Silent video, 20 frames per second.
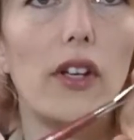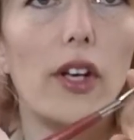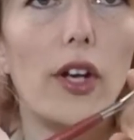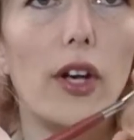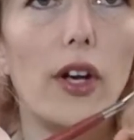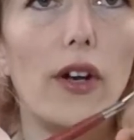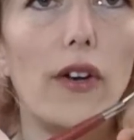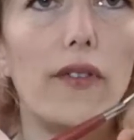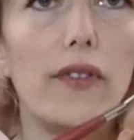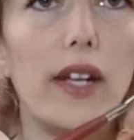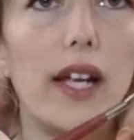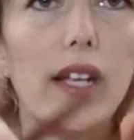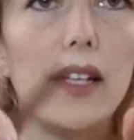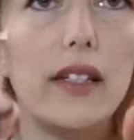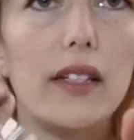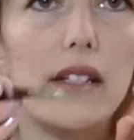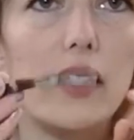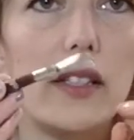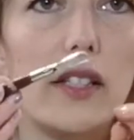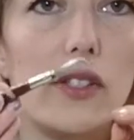curved
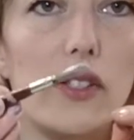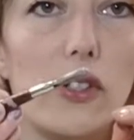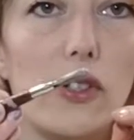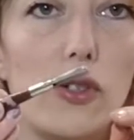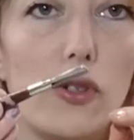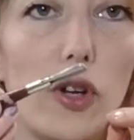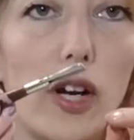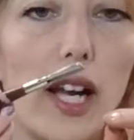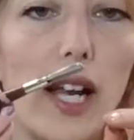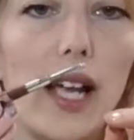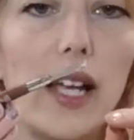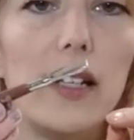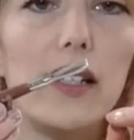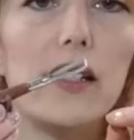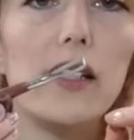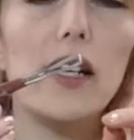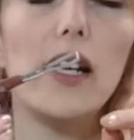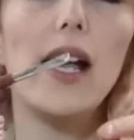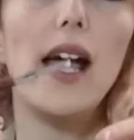end and there's a straight end.